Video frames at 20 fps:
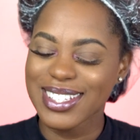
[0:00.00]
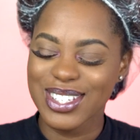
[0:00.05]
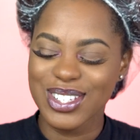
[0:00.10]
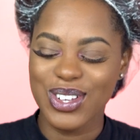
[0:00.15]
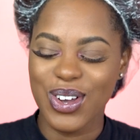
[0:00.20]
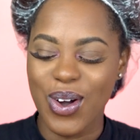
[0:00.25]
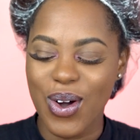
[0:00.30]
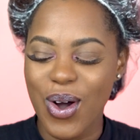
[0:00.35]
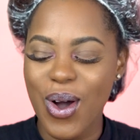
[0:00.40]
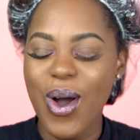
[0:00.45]

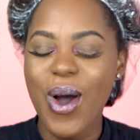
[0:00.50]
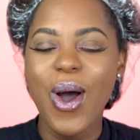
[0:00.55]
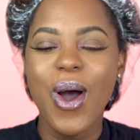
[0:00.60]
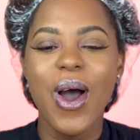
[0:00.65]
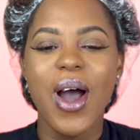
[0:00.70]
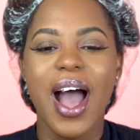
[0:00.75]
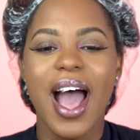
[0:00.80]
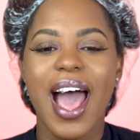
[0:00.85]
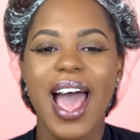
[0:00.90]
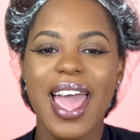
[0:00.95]
So
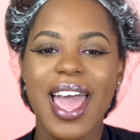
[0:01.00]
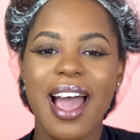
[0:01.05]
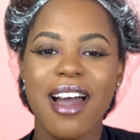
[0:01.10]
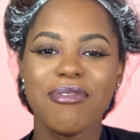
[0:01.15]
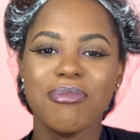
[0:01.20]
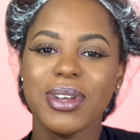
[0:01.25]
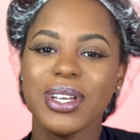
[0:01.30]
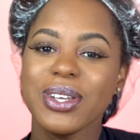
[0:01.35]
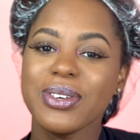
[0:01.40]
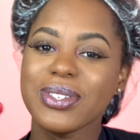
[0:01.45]
I
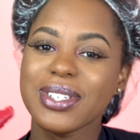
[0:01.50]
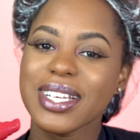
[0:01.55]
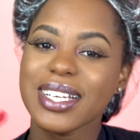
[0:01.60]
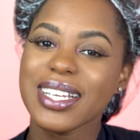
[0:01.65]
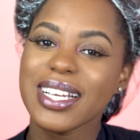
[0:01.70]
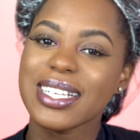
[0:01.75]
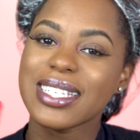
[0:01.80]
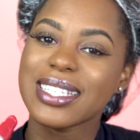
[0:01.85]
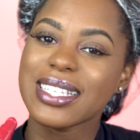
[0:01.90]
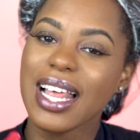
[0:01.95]
have been using
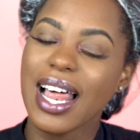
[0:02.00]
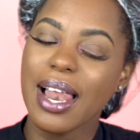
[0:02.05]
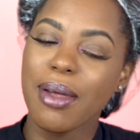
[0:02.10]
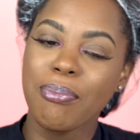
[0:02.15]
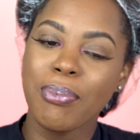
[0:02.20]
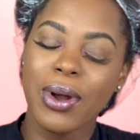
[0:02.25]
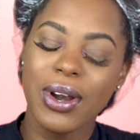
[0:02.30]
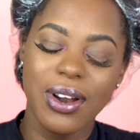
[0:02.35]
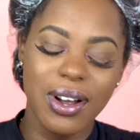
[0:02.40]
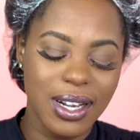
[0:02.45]
this
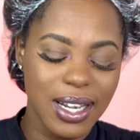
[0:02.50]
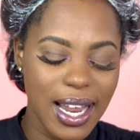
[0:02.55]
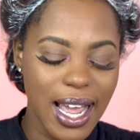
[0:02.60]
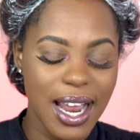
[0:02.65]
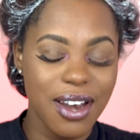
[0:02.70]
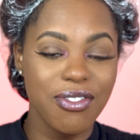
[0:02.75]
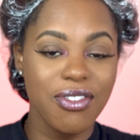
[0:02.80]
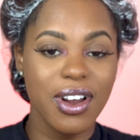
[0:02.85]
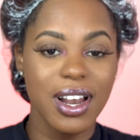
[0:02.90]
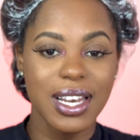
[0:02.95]
product
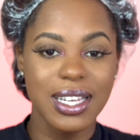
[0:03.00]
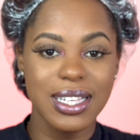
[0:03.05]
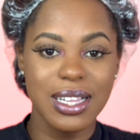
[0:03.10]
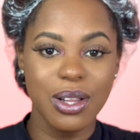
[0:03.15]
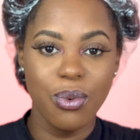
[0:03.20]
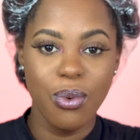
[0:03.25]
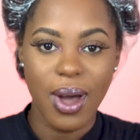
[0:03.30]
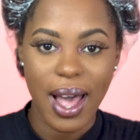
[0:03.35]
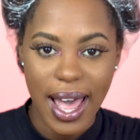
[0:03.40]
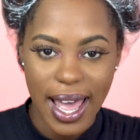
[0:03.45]
line for a little
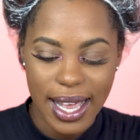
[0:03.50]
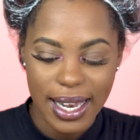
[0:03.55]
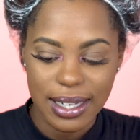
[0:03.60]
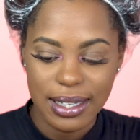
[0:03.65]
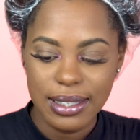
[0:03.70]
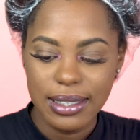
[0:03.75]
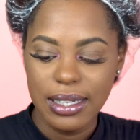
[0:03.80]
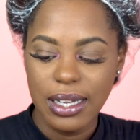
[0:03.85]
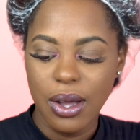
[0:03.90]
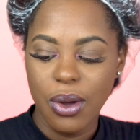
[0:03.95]
while
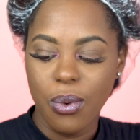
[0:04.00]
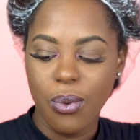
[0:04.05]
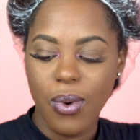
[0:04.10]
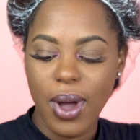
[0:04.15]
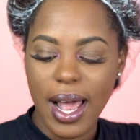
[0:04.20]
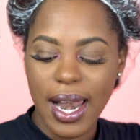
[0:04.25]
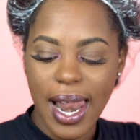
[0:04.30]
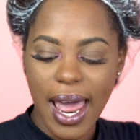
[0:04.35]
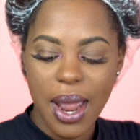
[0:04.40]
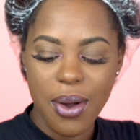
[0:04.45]

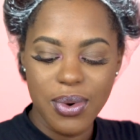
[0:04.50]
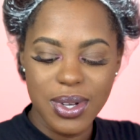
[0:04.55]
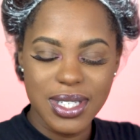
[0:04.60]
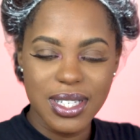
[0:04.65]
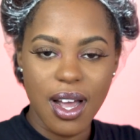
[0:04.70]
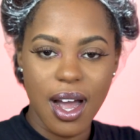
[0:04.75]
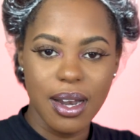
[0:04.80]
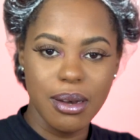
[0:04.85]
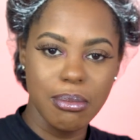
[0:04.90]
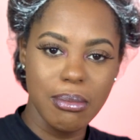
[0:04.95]
I was
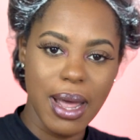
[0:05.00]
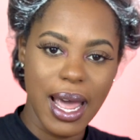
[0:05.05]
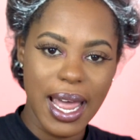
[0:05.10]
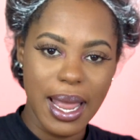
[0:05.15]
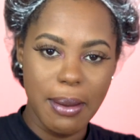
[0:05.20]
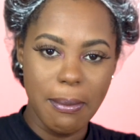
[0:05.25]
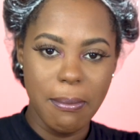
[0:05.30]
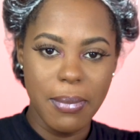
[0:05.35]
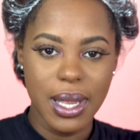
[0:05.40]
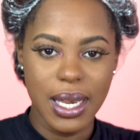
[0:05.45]
on
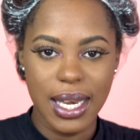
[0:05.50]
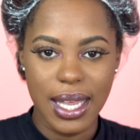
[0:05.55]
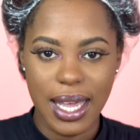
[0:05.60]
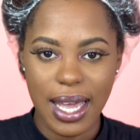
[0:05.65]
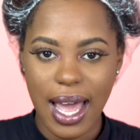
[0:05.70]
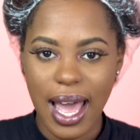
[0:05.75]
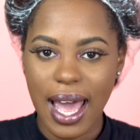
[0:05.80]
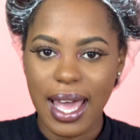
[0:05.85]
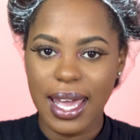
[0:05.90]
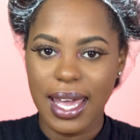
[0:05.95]
my mini
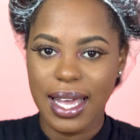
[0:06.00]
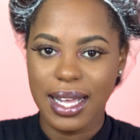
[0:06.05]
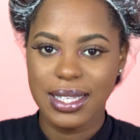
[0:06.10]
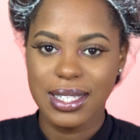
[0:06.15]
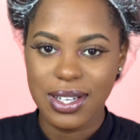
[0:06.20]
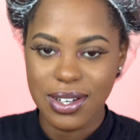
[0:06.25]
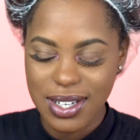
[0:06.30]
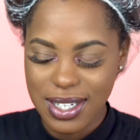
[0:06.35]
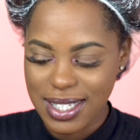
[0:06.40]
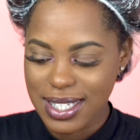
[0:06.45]

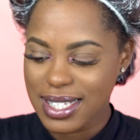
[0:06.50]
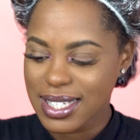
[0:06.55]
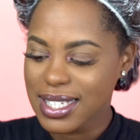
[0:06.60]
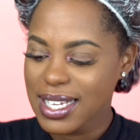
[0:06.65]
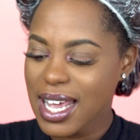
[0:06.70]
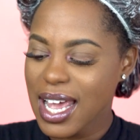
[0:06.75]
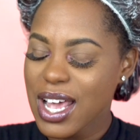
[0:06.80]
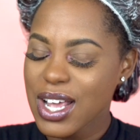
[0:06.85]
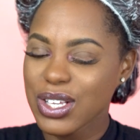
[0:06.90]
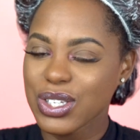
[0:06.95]
hiatus,
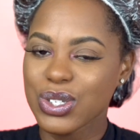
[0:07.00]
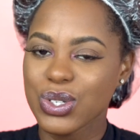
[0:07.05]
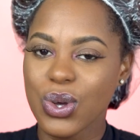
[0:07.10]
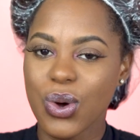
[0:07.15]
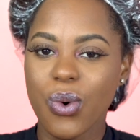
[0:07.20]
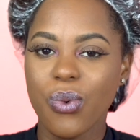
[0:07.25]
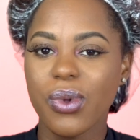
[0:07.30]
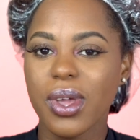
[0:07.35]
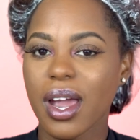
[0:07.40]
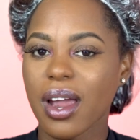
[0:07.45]

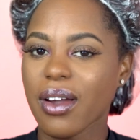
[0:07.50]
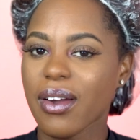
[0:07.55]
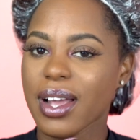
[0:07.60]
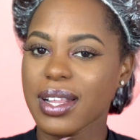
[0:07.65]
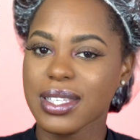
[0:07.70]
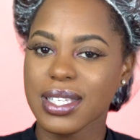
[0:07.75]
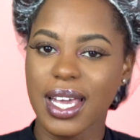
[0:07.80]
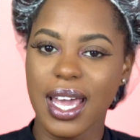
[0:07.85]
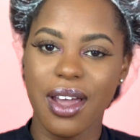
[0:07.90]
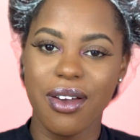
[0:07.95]
so we are going
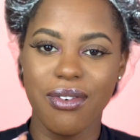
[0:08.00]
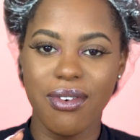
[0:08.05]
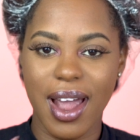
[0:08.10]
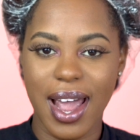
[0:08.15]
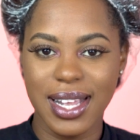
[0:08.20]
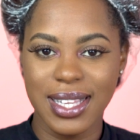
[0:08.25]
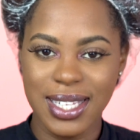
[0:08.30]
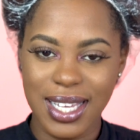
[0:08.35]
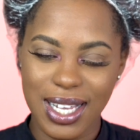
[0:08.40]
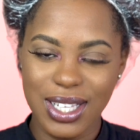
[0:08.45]
to get
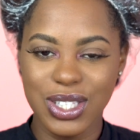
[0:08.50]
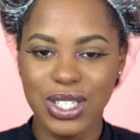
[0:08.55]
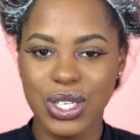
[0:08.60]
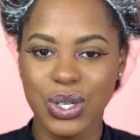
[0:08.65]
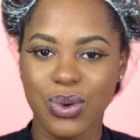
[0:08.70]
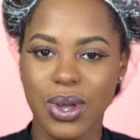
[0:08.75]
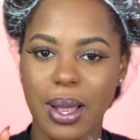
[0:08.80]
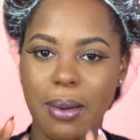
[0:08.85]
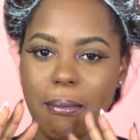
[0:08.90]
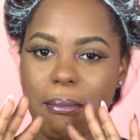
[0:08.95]
right
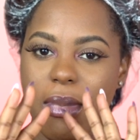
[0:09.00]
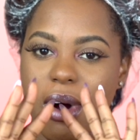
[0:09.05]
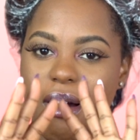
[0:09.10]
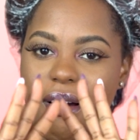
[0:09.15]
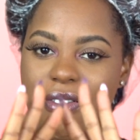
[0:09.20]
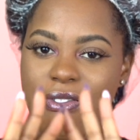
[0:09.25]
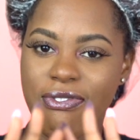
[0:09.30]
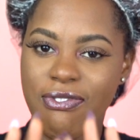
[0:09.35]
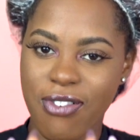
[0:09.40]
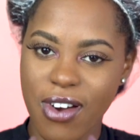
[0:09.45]
into it. But
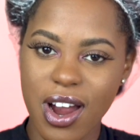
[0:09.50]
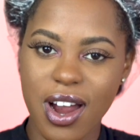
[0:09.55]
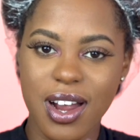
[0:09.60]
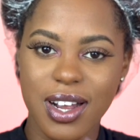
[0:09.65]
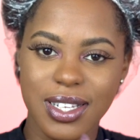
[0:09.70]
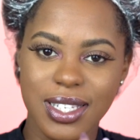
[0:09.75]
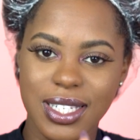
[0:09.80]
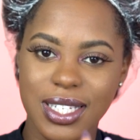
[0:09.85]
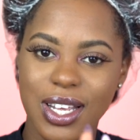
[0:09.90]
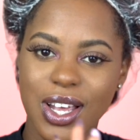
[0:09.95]

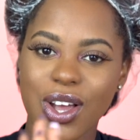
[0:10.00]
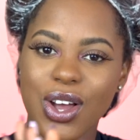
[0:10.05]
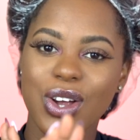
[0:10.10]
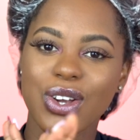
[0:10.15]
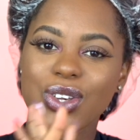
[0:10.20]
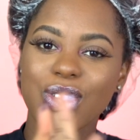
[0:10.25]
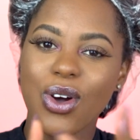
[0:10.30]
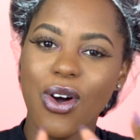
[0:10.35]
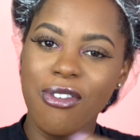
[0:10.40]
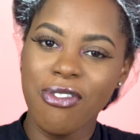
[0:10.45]
first,
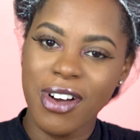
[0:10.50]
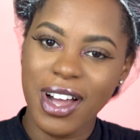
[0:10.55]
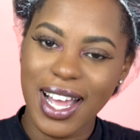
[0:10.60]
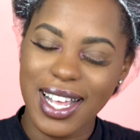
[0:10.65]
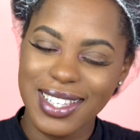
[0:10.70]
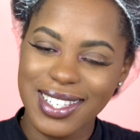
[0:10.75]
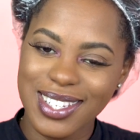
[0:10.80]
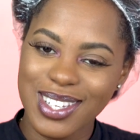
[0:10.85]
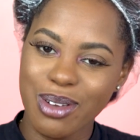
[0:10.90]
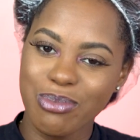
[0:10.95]
don't
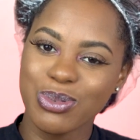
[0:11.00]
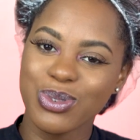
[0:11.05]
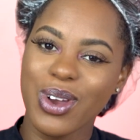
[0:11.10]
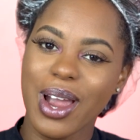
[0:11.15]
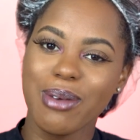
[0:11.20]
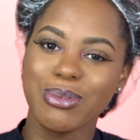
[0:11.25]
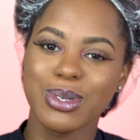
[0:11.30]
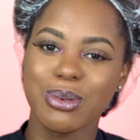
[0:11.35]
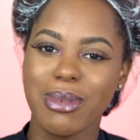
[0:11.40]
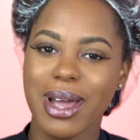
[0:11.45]
forget to
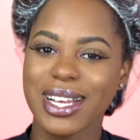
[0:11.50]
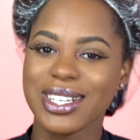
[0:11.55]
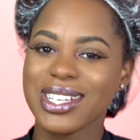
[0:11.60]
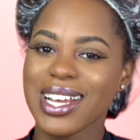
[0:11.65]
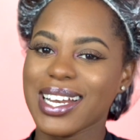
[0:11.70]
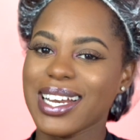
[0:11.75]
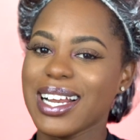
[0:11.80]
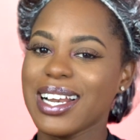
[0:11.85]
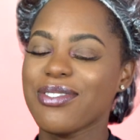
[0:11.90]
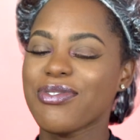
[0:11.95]
subscribe to my
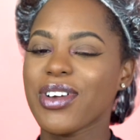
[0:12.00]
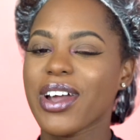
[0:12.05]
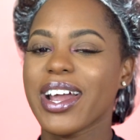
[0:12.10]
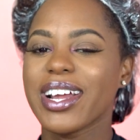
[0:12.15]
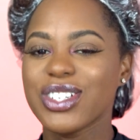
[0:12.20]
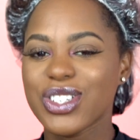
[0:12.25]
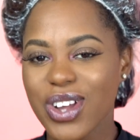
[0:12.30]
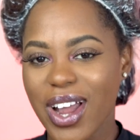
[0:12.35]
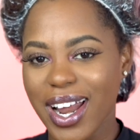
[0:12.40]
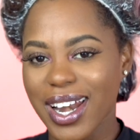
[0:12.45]
channel if you're
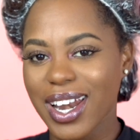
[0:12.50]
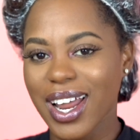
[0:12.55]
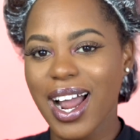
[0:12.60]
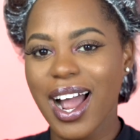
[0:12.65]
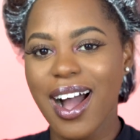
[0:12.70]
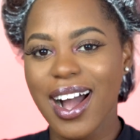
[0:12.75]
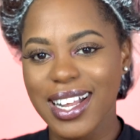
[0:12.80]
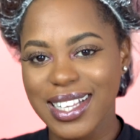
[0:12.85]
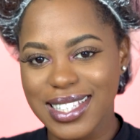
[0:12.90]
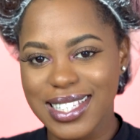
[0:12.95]
enjoying the
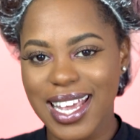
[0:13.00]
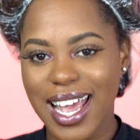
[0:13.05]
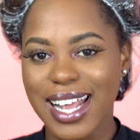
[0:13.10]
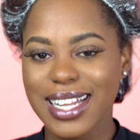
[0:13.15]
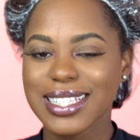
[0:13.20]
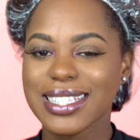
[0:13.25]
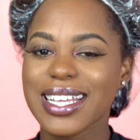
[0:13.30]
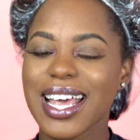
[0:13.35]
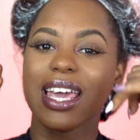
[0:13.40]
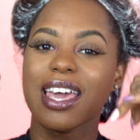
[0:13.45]
content.